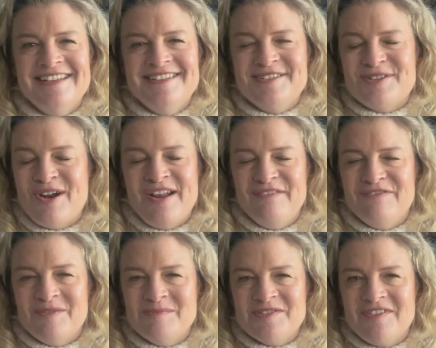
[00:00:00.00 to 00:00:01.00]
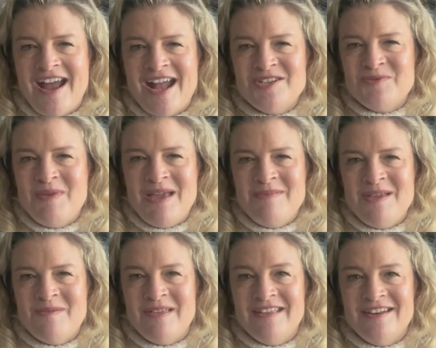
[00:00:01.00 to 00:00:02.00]
starting from scratch,
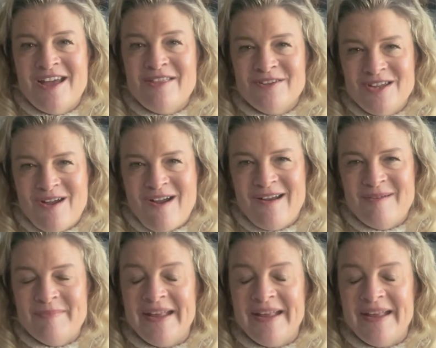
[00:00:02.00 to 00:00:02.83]
maybe with another yarn.